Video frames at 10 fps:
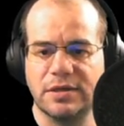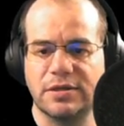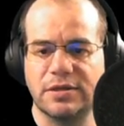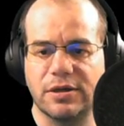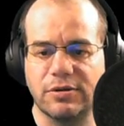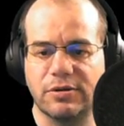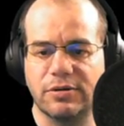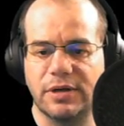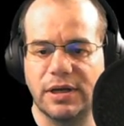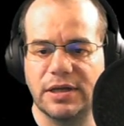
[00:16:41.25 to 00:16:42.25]
So
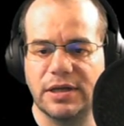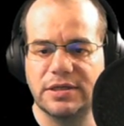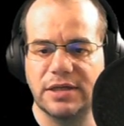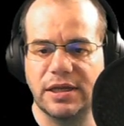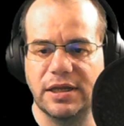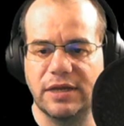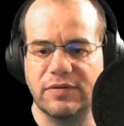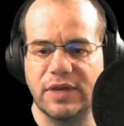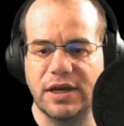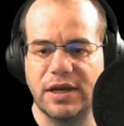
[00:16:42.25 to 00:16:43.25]
let's see if
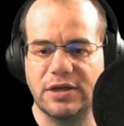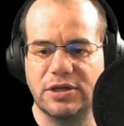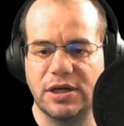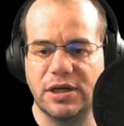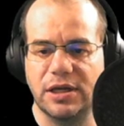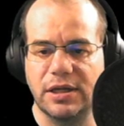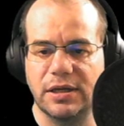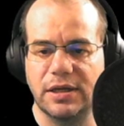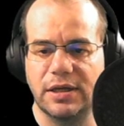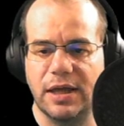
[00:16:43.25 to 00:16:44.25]
that actually
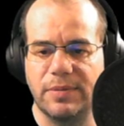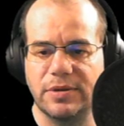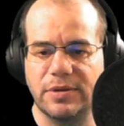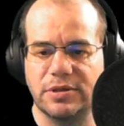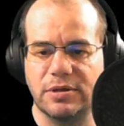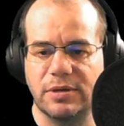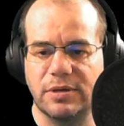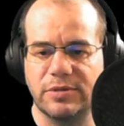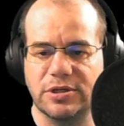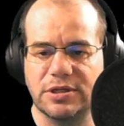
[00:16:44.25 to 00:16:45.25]
happens. So let
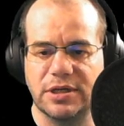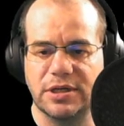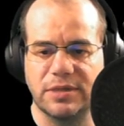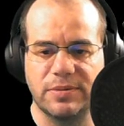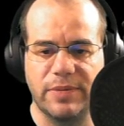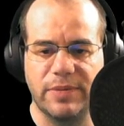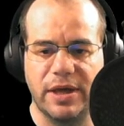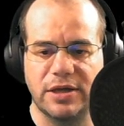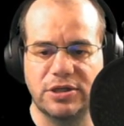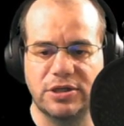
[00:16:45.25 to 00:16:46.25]
me just set up a
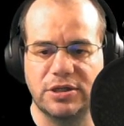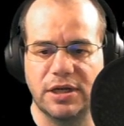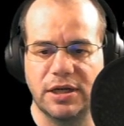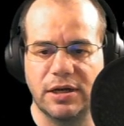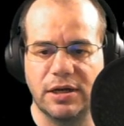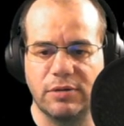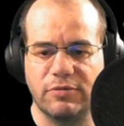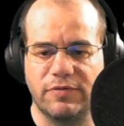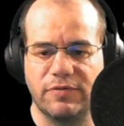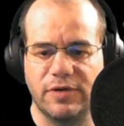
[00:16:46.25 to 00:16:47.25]
match, and then I
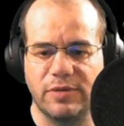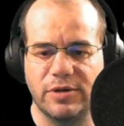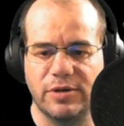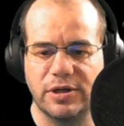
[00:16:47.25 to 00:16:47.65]
will fire my